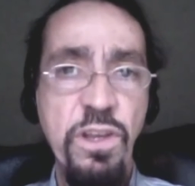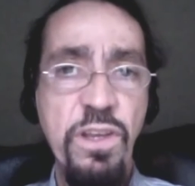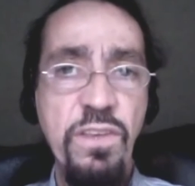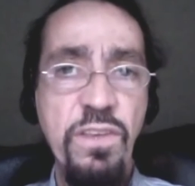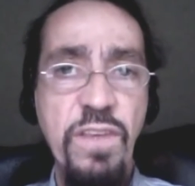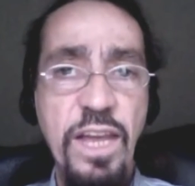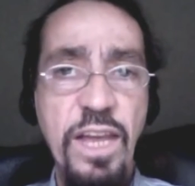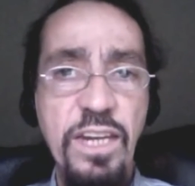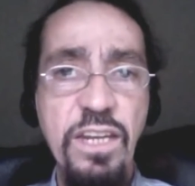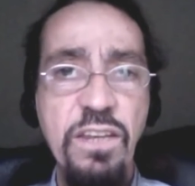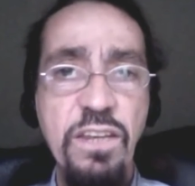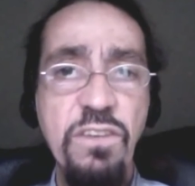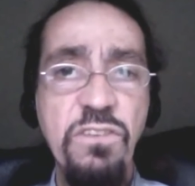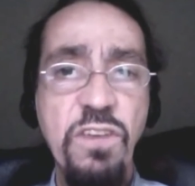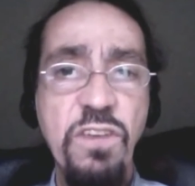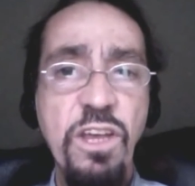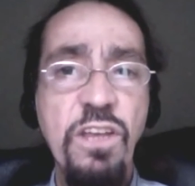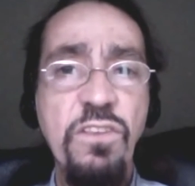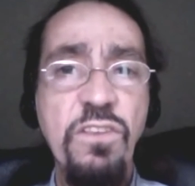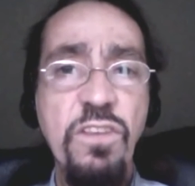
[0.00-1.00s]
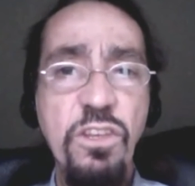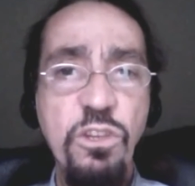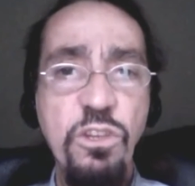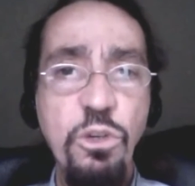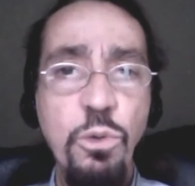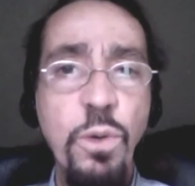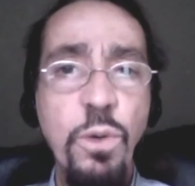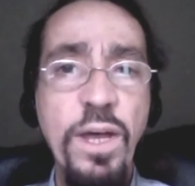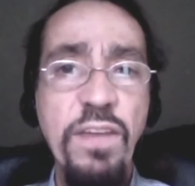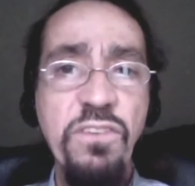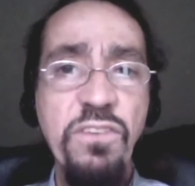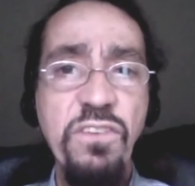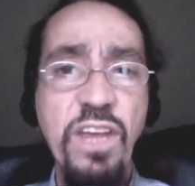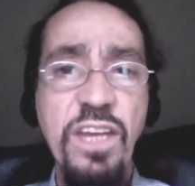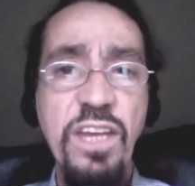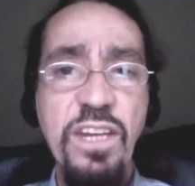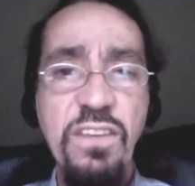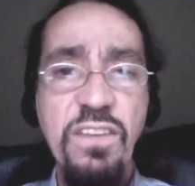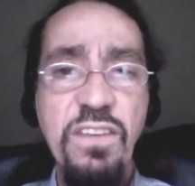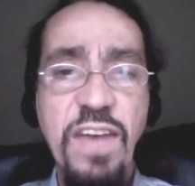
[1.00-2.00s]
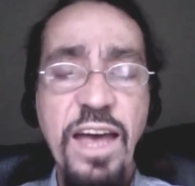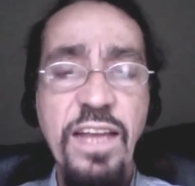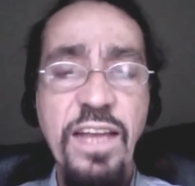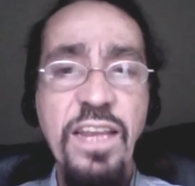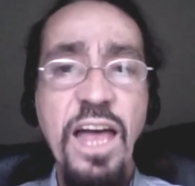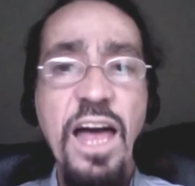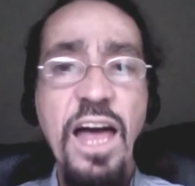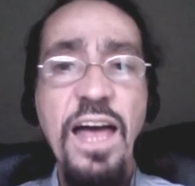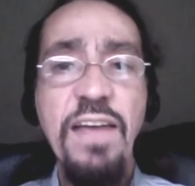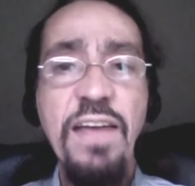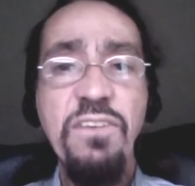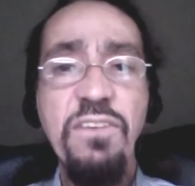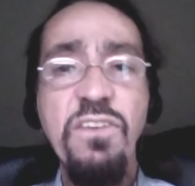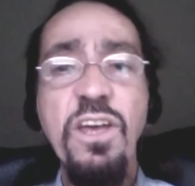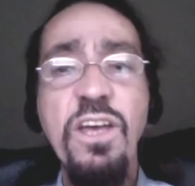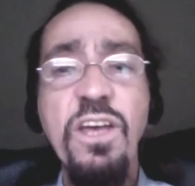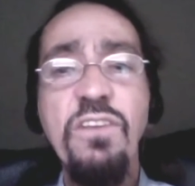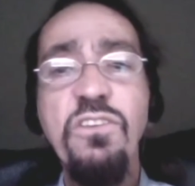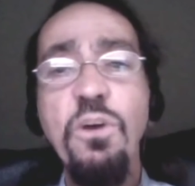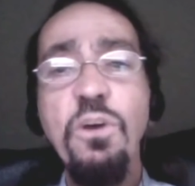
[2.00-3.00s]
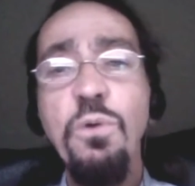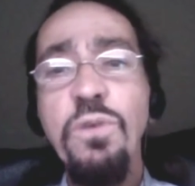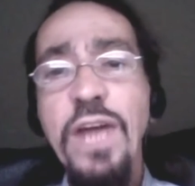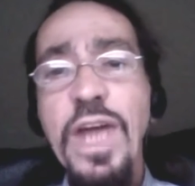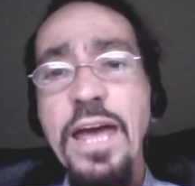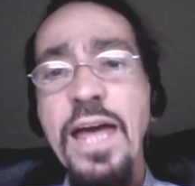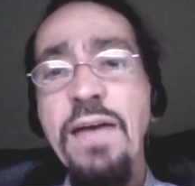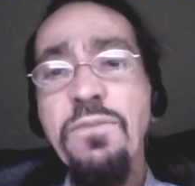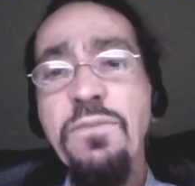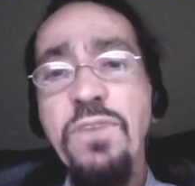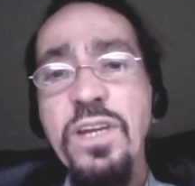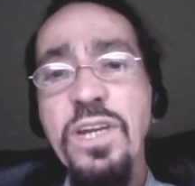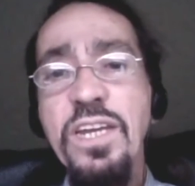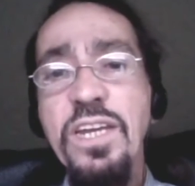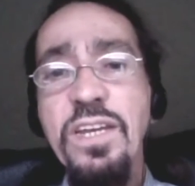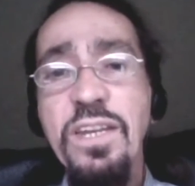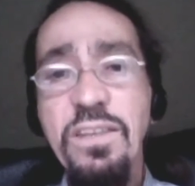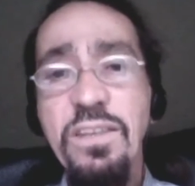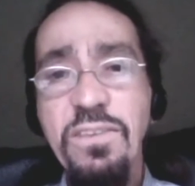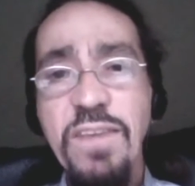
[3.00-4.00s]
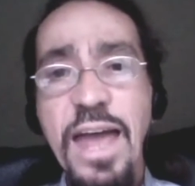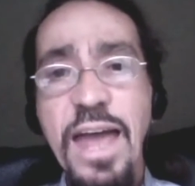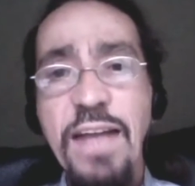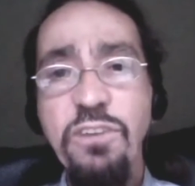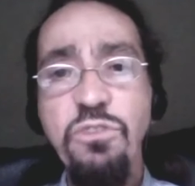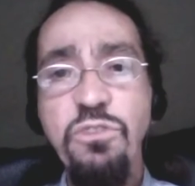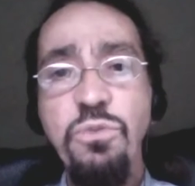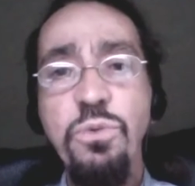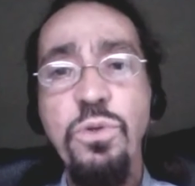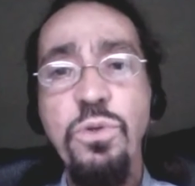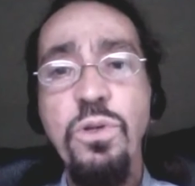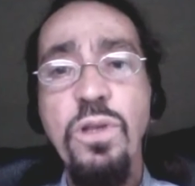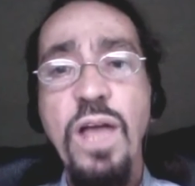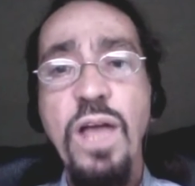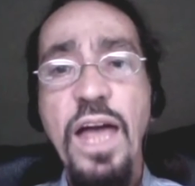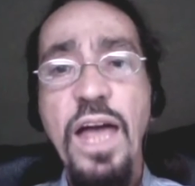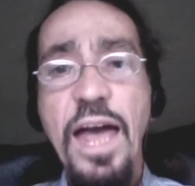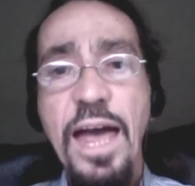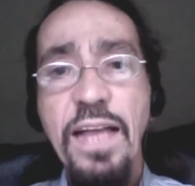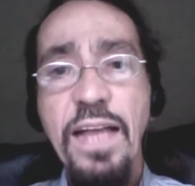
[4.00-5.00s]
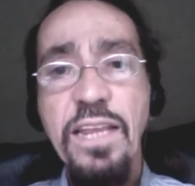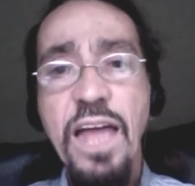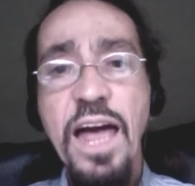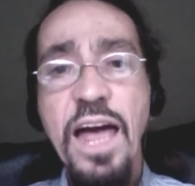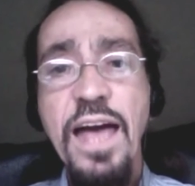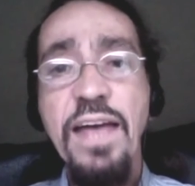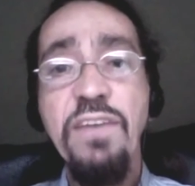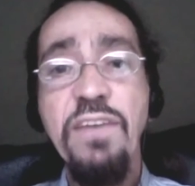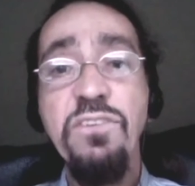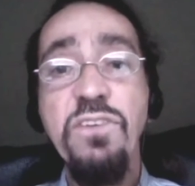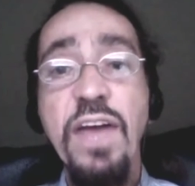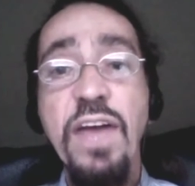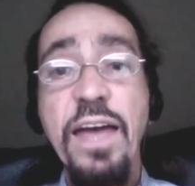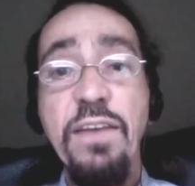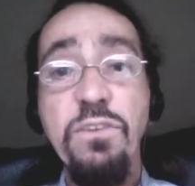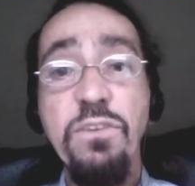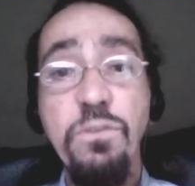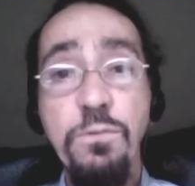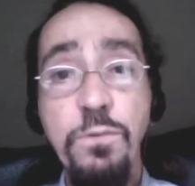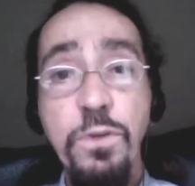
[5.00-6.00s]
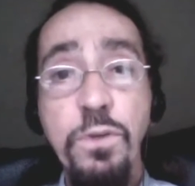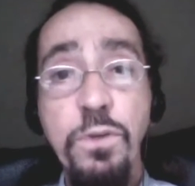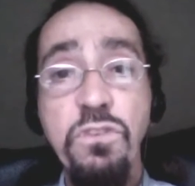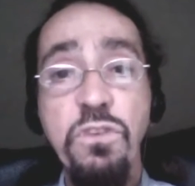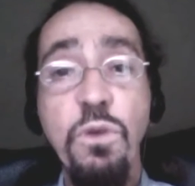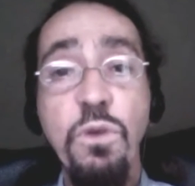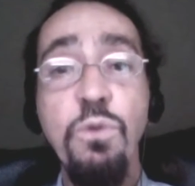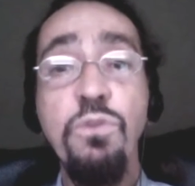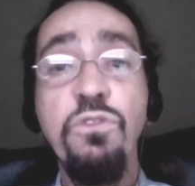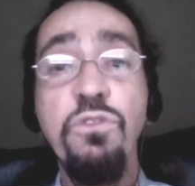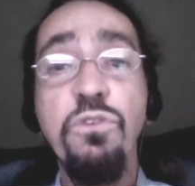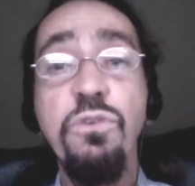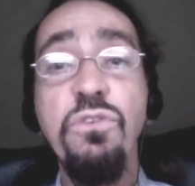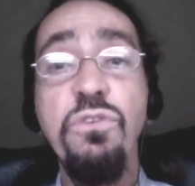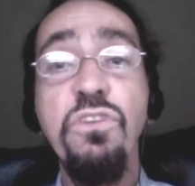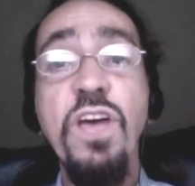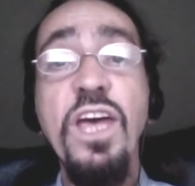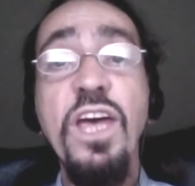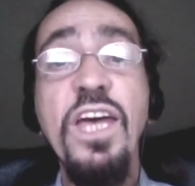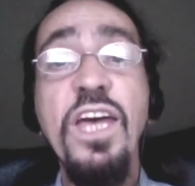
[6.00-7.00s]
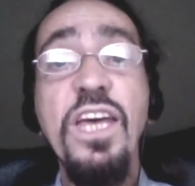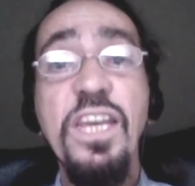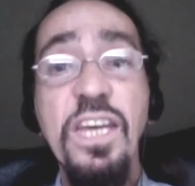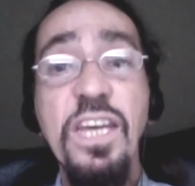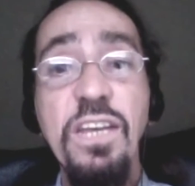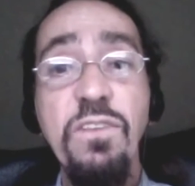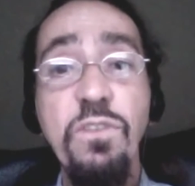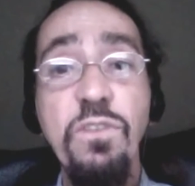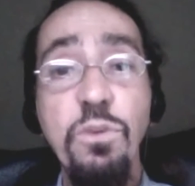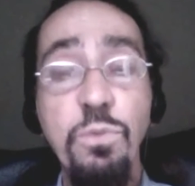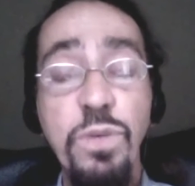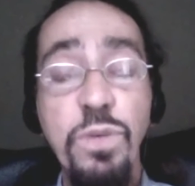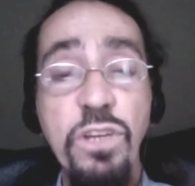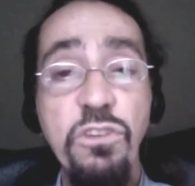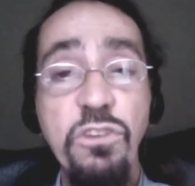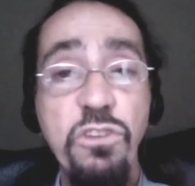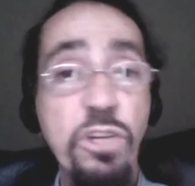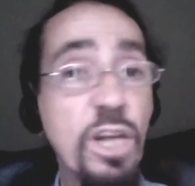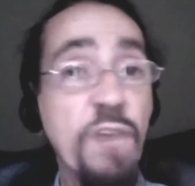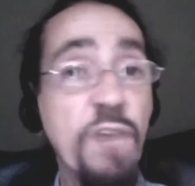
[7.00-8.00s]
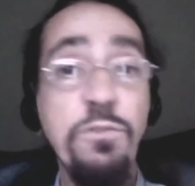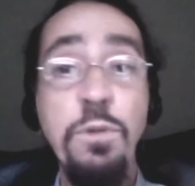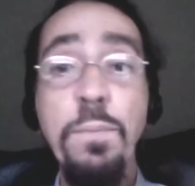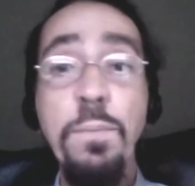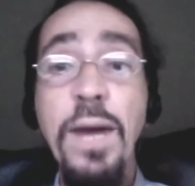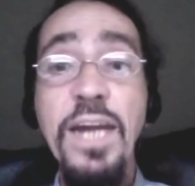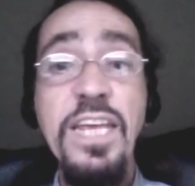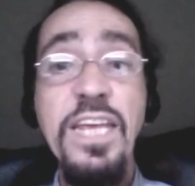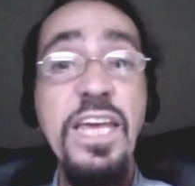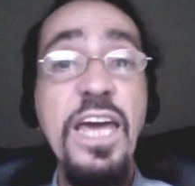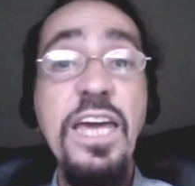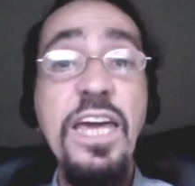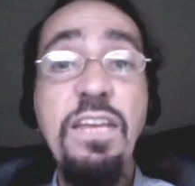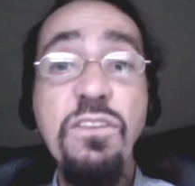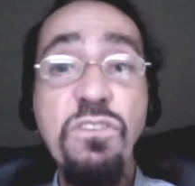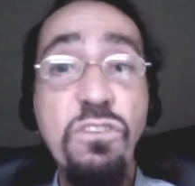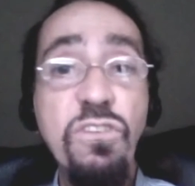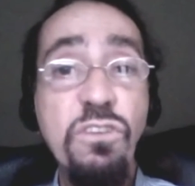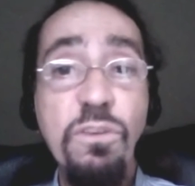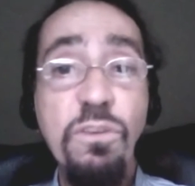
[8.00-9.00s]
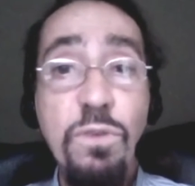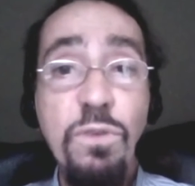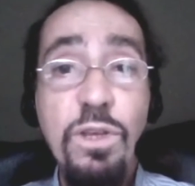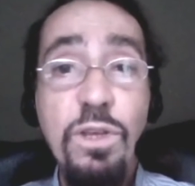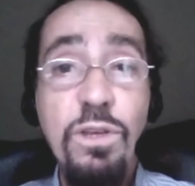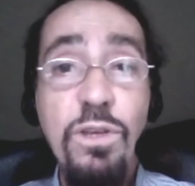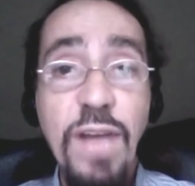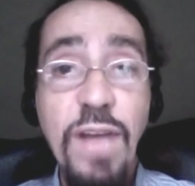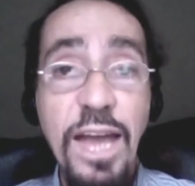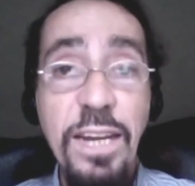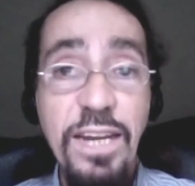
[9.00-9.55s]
That is, the U.S. and its allies don't have any natural allies as foot soldiers in the region. Everybody hates the United